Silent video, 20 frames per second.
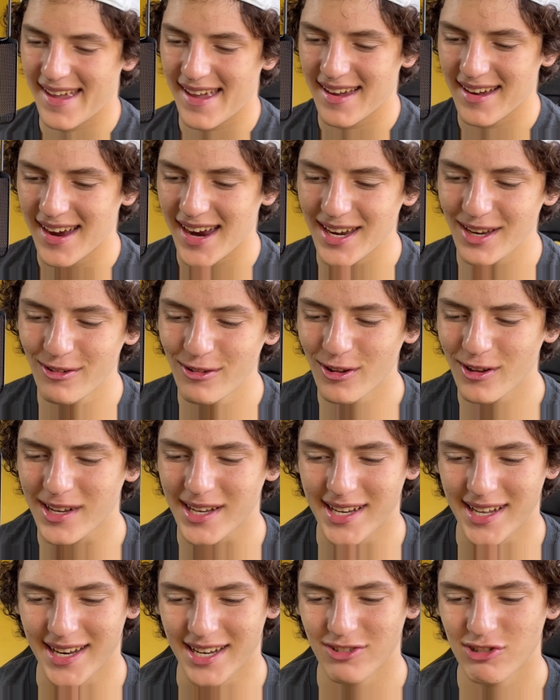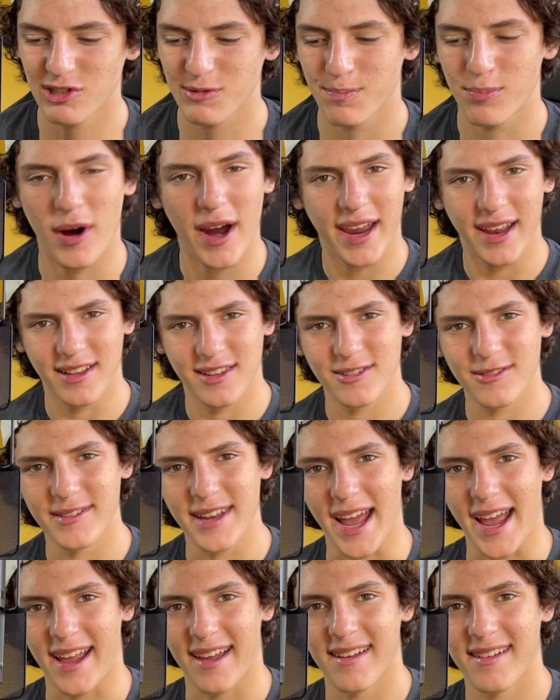and you look at it, and it just brightens your
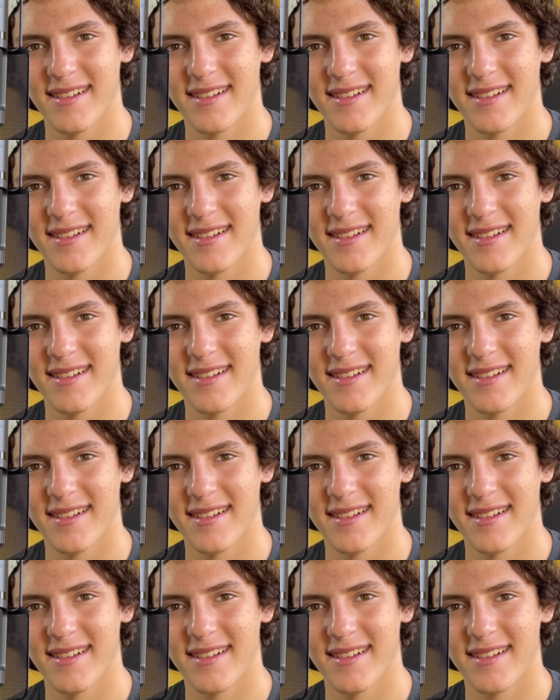day.